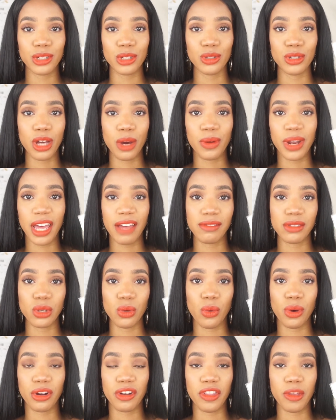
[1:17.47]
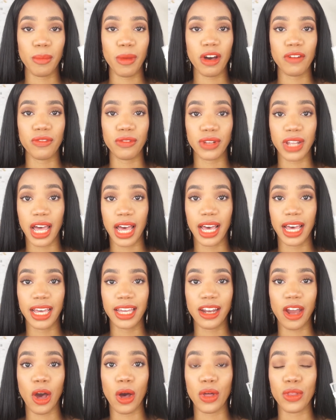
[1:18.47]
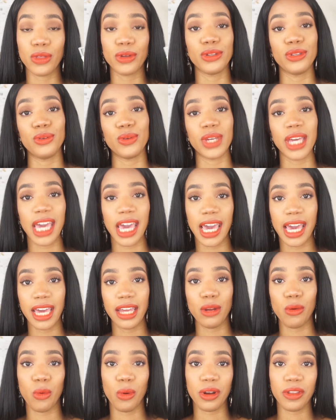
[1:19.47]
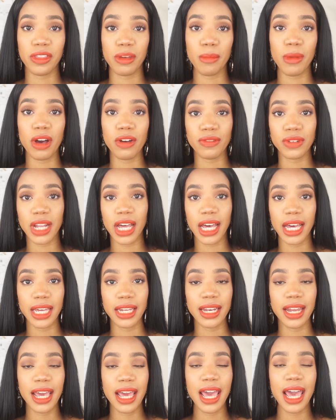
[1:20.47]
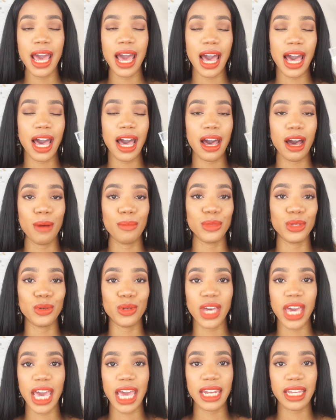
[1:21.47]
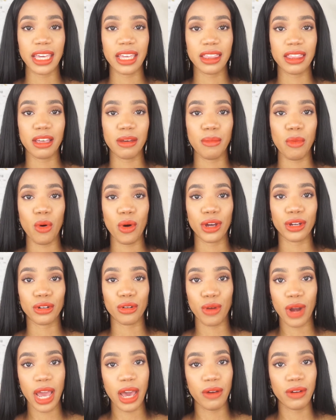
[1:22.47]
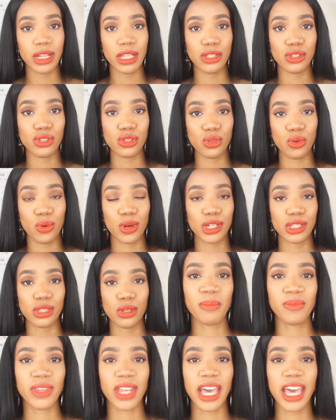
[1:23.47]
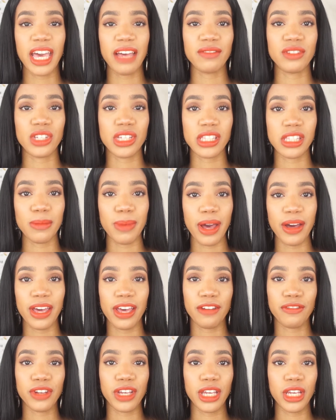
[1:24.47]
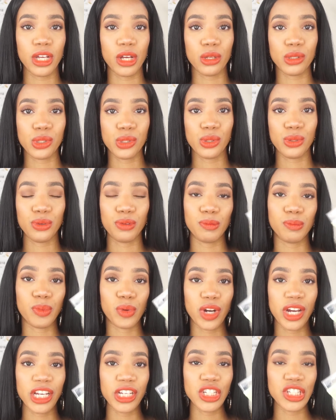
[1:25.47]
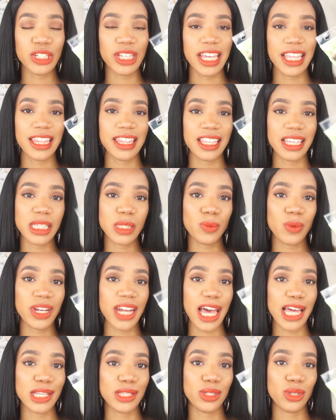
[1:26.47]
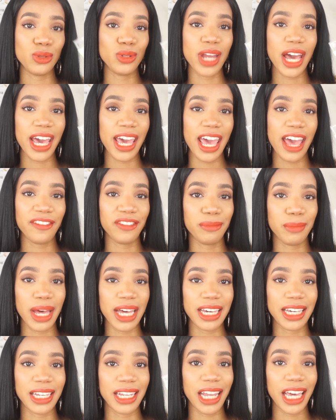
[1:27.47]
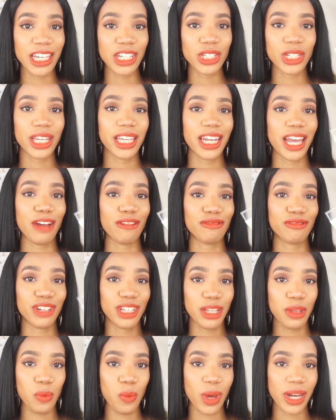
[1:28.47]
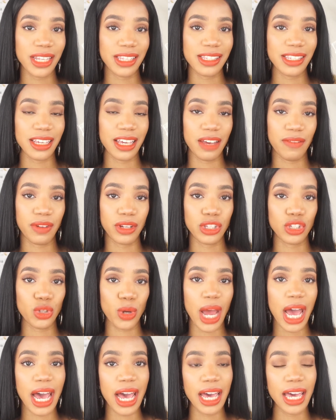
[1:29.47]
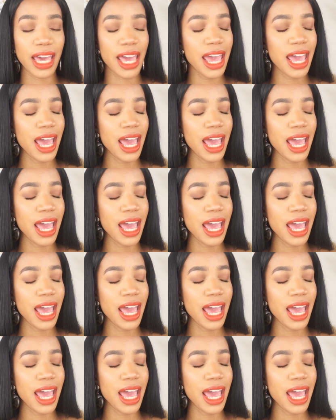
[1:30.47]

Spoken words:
You don't have to order them offline, although you can order them offline. You can get them on ground in store. So I have just about every EcoTool brush, and this one I do not have in my collection, and I really wanted to give it a try.